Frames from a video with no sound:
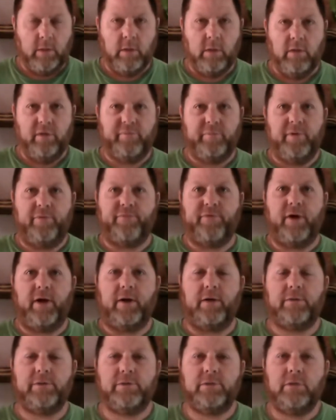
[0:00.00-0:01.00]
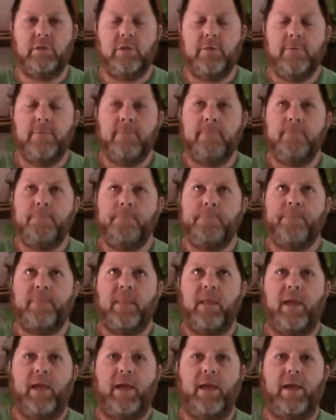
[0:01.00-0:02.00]
Spitfires,
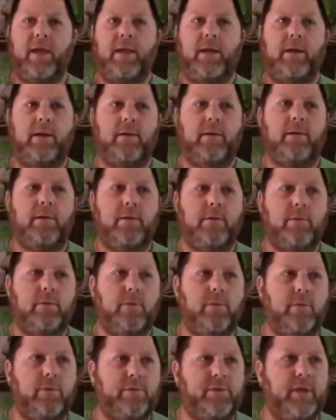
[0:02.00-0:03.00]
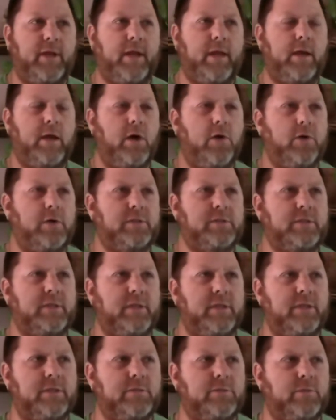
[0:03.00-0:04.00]
and one thing I noticed is